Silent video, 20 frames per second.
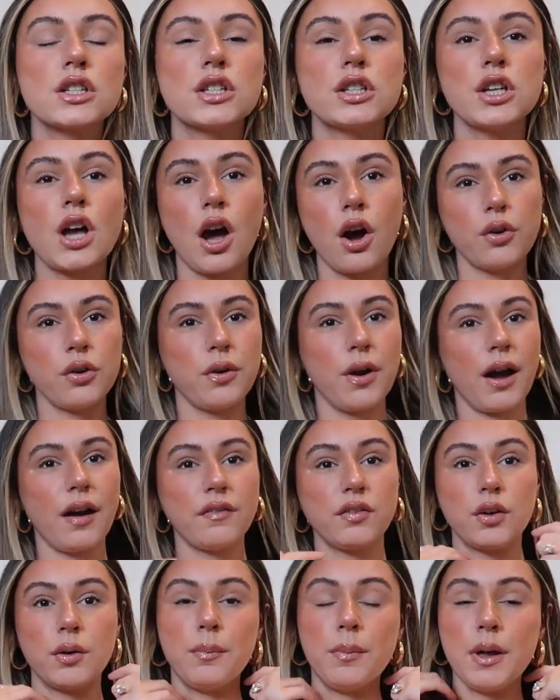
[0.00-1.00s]
So you
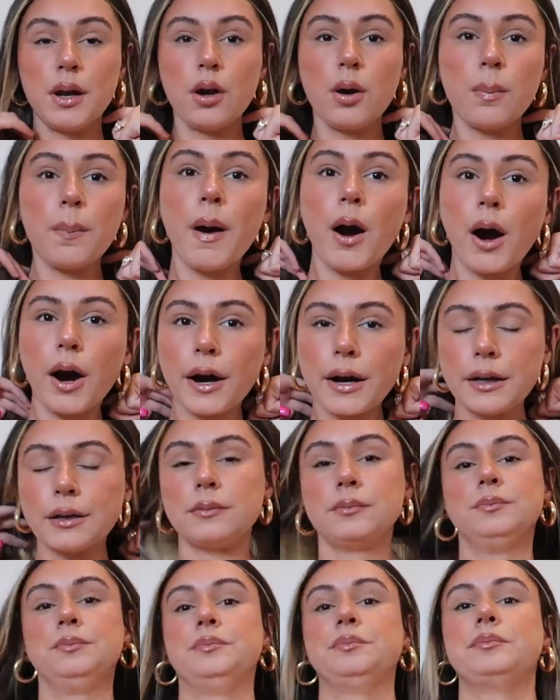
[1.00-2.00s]
have your middle part.